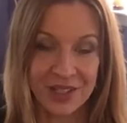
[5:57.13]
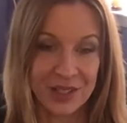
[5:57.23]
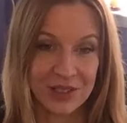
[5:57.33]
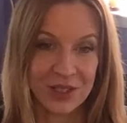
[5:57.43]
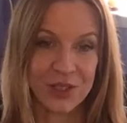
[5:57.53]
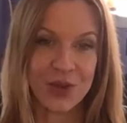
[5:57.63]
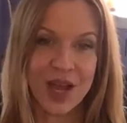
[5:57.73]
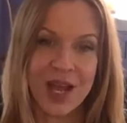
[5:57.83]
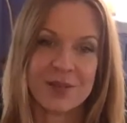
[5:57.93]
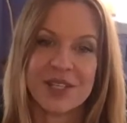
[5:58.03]
to do
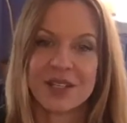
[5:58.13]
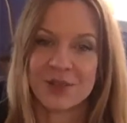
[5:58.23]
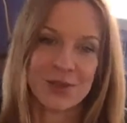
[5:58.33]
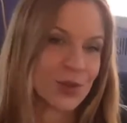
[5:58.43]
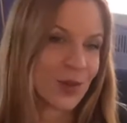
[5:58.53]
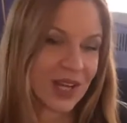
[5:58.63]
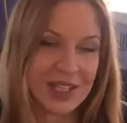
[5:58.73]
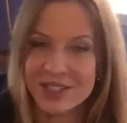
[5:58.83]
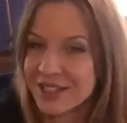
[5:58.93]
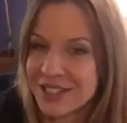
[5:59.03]
abs and lose
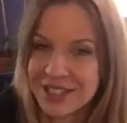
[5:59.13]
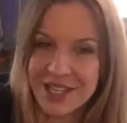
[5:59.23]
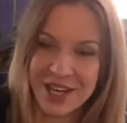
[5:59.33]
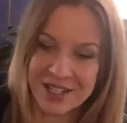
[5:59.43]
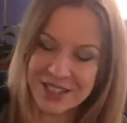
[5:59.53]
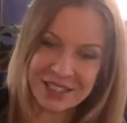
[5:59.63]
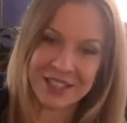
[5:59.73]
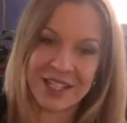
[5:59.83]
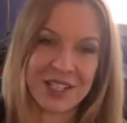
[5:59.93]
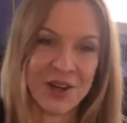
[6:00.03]
weight, to detox.
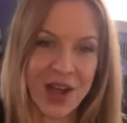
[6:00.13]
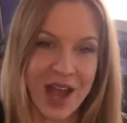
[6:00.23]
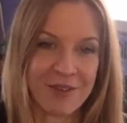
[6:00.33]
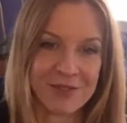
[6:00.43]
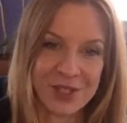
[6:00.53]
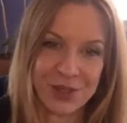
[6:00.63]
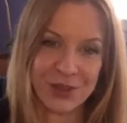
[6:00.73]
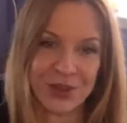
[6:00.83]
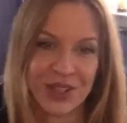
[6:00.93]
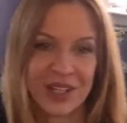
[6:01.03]
You don't have
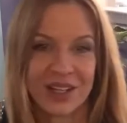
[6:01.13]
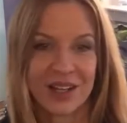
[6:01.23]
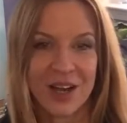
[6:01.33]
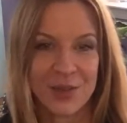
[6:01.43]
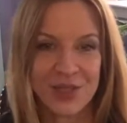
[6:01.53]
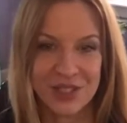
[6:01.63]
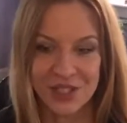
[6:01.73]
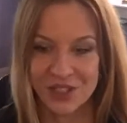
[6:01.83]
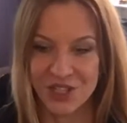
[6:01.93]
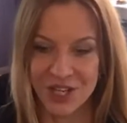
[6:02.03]
to come
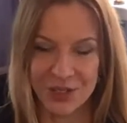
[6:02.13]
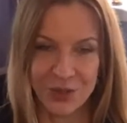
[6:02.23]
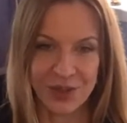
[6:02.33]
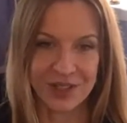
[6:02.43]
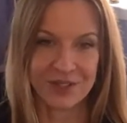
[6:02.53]
into January